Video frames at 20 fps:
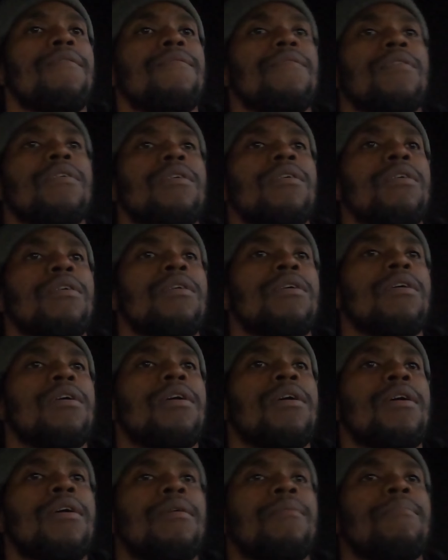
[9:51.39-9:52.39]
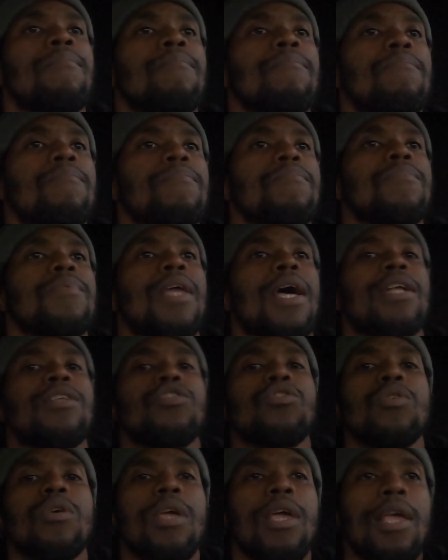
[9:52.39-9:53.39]
for um,
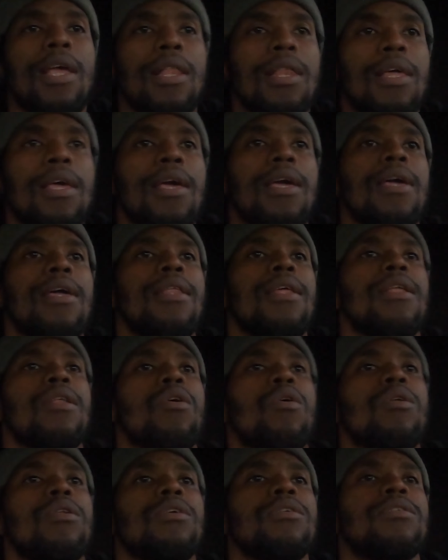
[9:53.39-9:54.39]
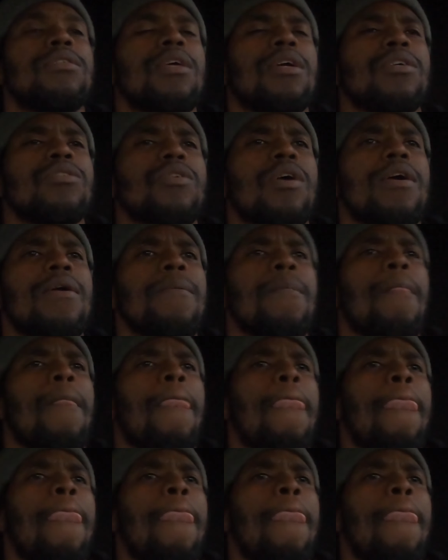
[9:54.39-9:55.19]
natural healing and all these things, right?